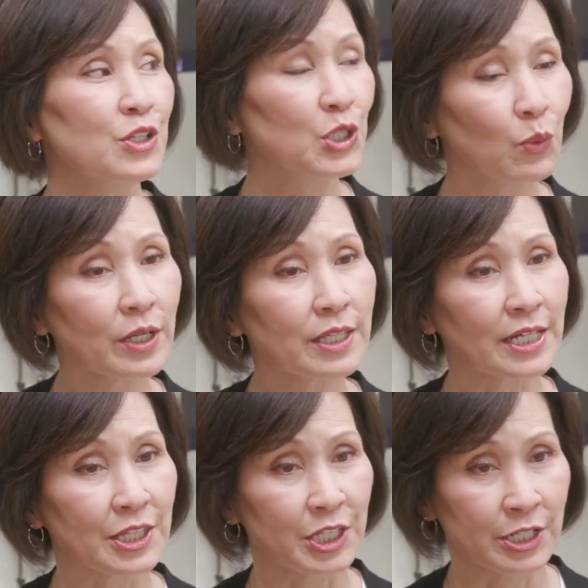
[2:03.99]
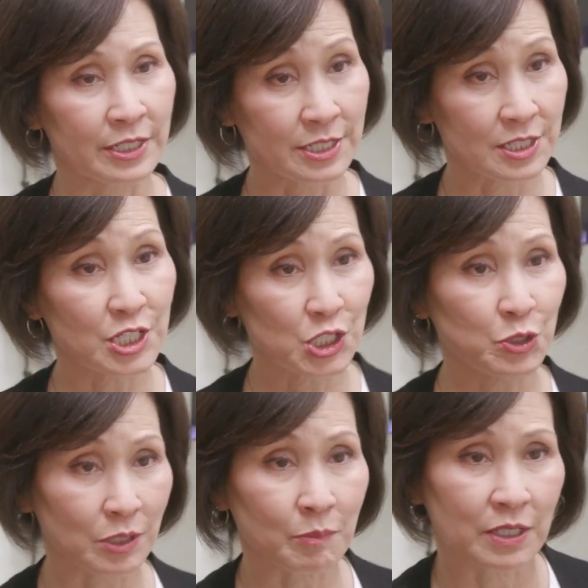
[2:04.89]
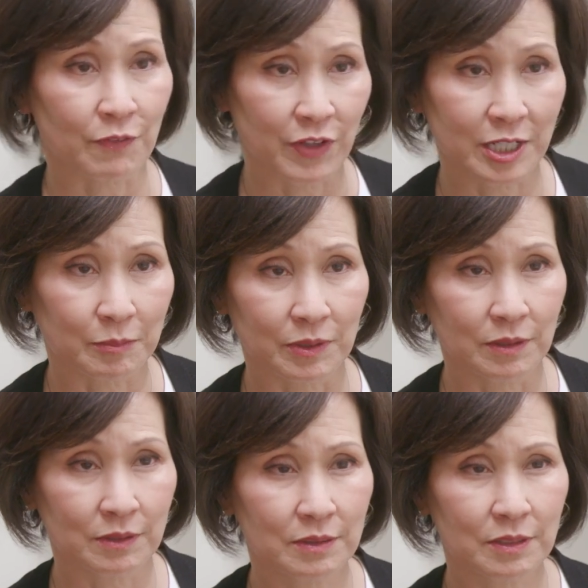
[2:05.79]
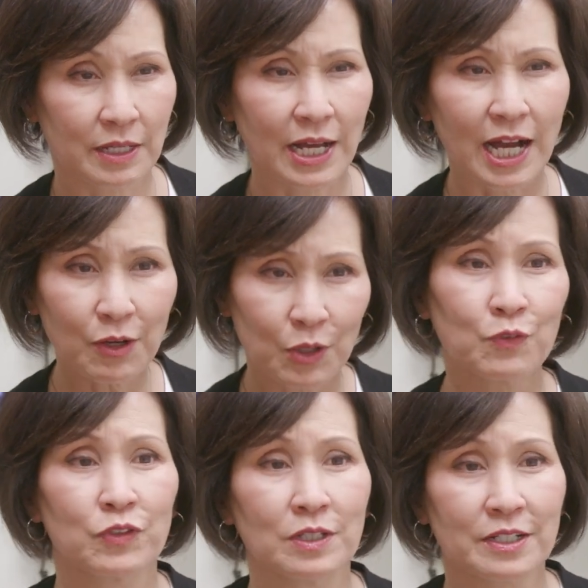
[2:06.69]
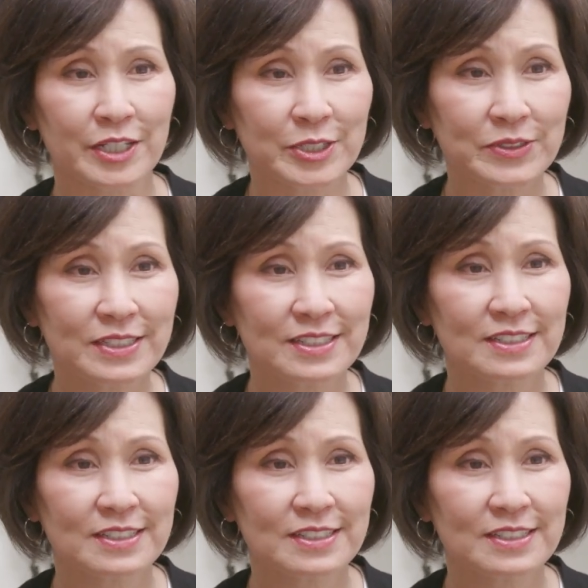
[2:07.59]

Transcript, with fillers: Knowing that there is this treatment available, how hopeful are you?